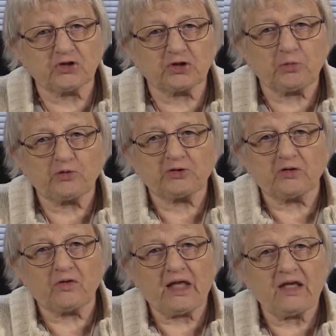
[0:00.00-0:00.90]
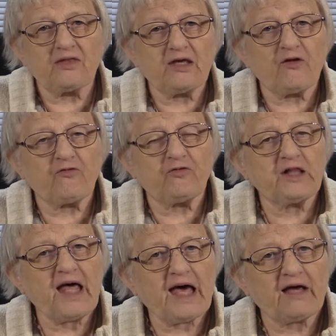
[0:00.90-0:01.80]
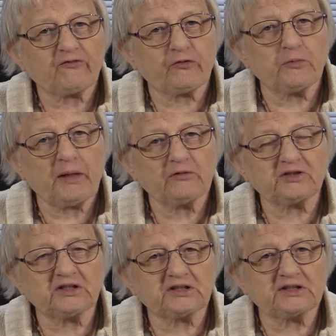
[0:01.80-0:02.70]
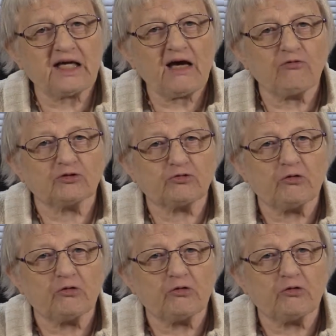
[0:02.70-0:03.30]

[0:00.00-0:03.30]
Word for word: you're supposed to lay there flat for about six hours.